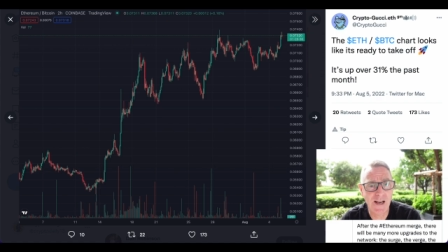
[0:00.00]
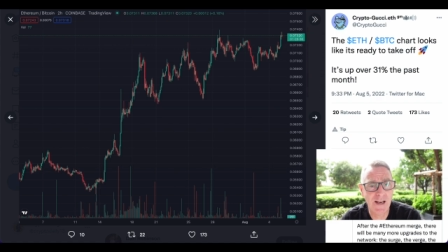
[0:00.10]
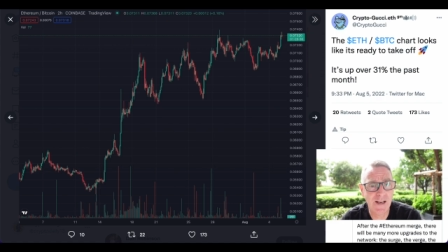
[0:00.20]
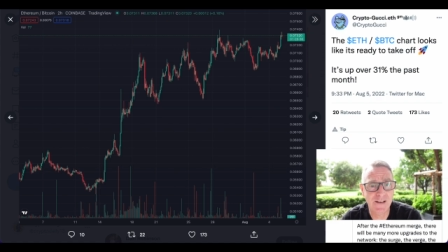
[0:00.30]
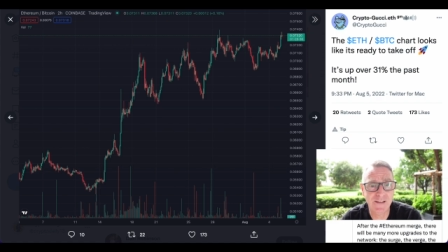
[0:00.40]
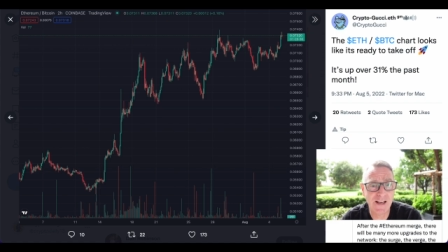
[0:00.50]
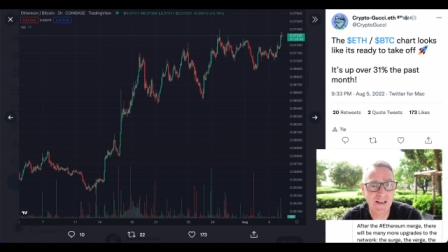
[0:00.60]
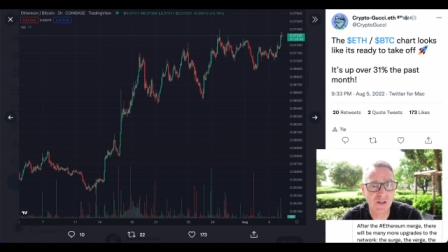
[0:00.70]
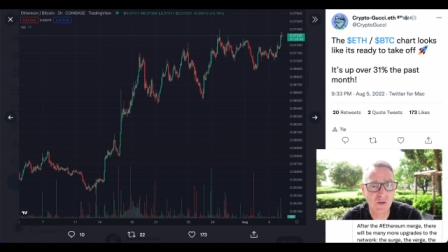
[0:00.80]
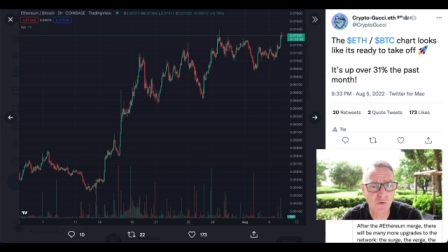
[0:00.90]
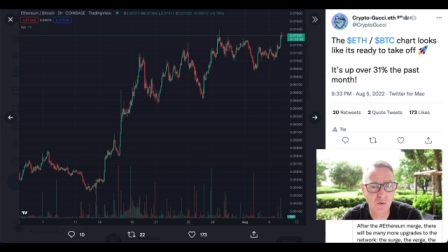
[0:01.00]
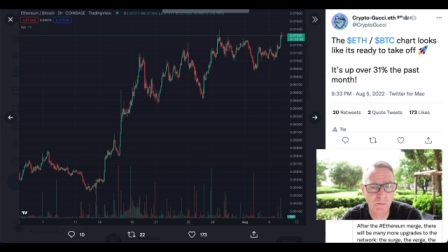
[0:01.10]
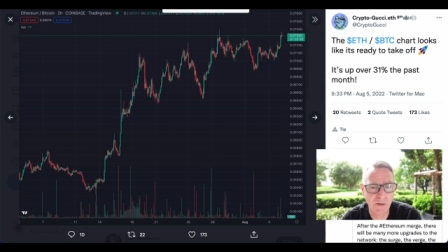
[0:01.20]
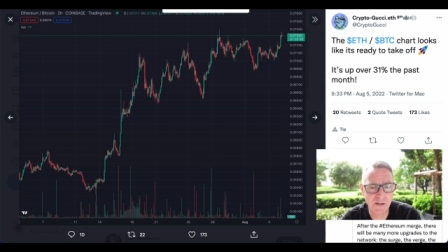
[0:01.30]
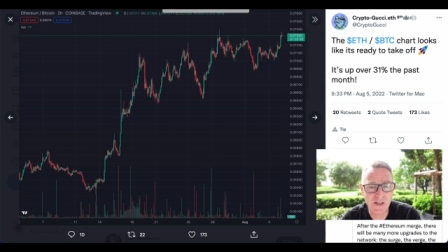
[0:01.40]
and that is cool
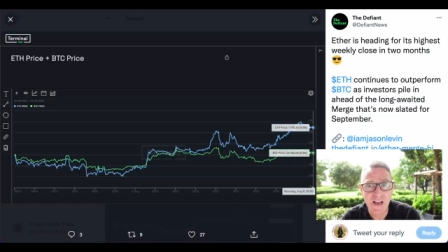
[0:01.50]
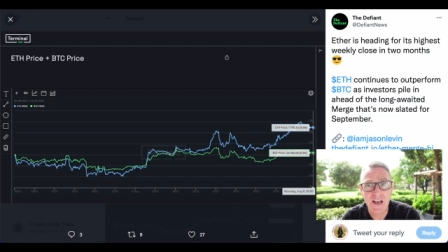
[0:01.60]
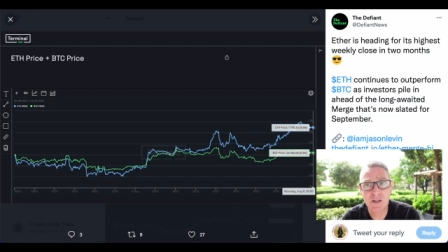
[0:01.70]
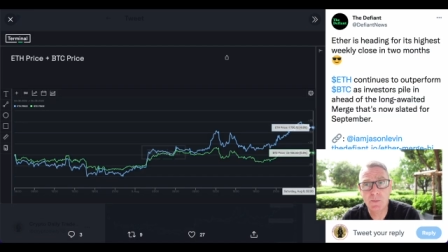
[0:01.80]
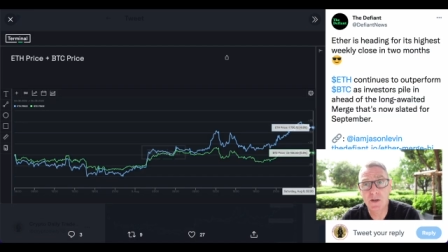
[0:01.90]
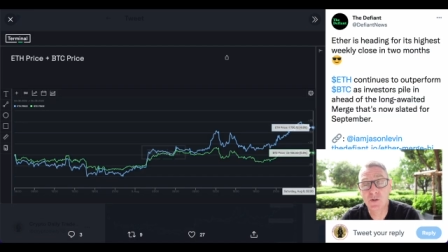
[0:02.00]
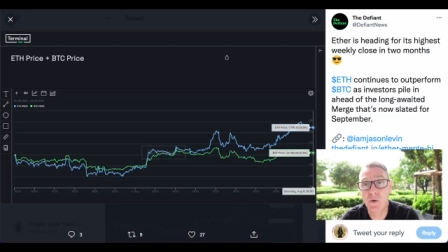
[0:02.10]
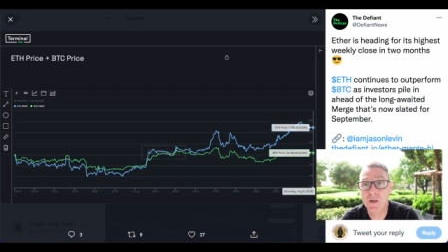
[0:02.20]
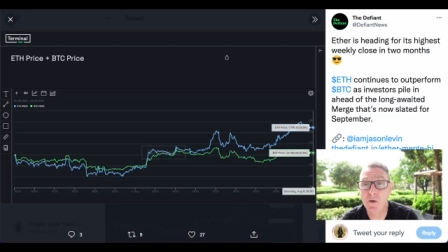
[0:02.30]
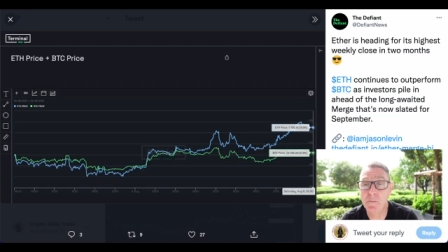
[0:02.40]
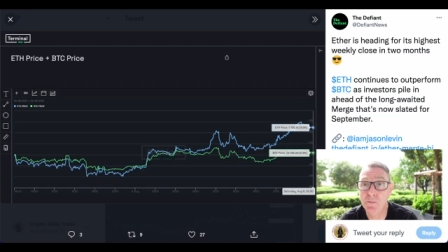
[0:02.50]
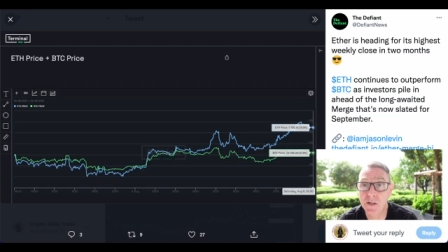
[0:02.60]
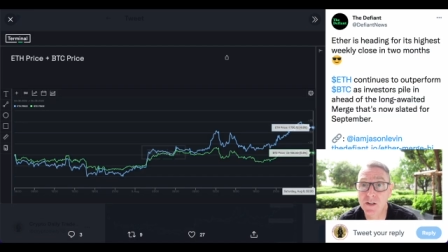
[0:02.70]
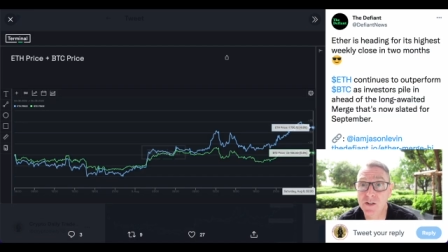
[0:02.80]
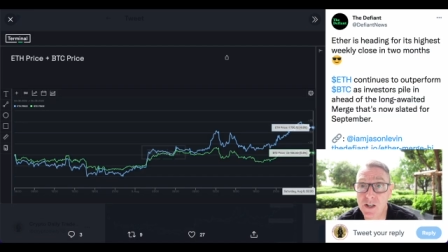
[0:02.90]
beans. And it's about $21
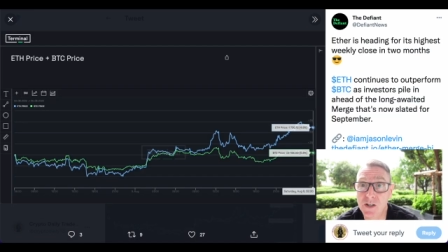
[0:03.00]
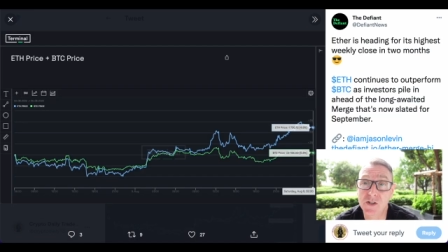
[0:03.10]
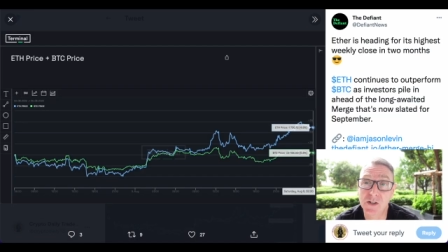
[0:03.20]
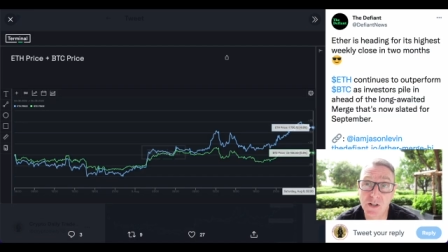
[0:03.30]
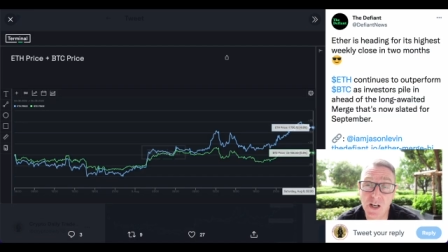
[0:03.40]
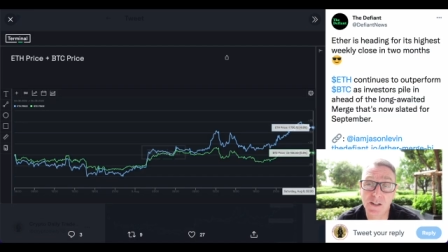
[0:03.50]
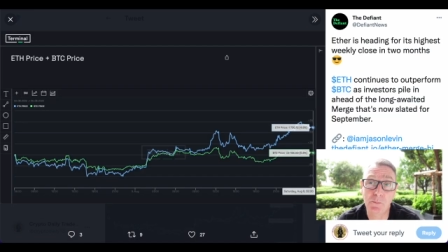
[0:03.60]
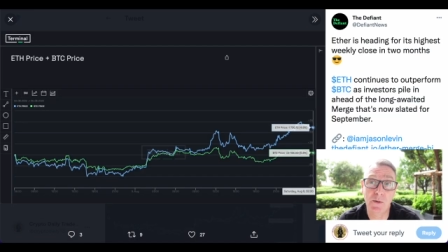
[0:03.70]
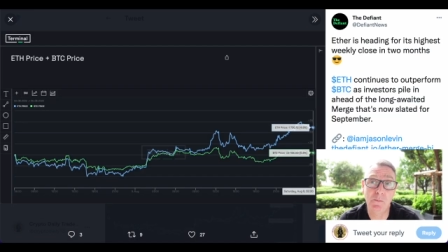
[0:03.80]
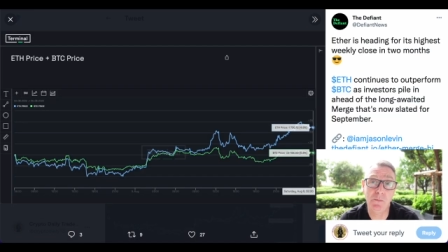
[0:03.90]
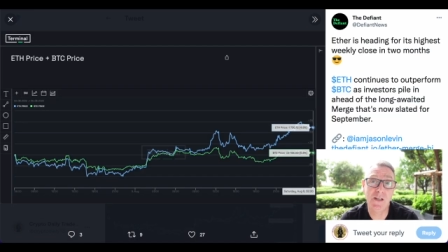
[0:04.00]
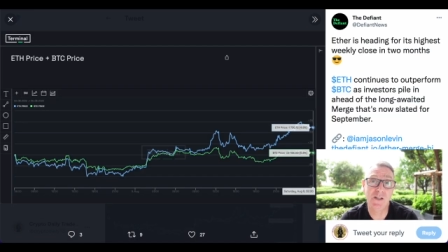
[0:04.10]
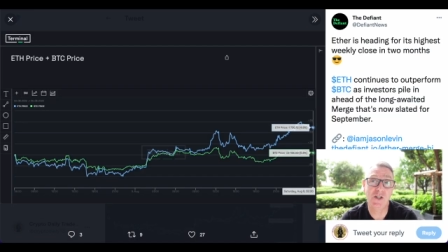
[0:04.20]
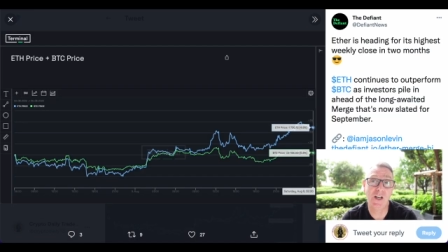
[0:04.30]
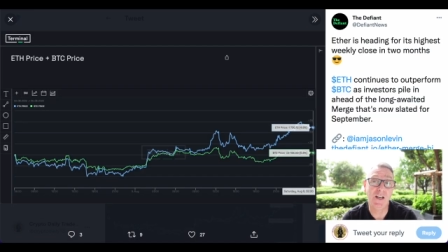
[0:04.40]
billion locked up in the
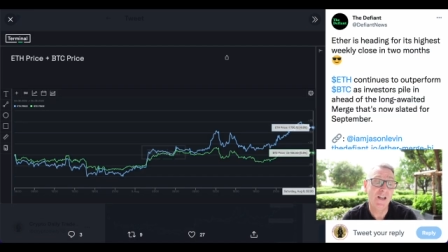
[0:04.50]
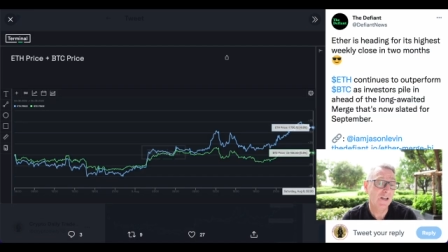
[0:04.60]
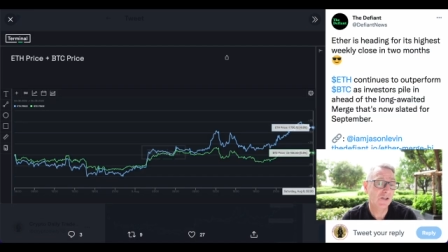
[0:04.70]
Beacon chain.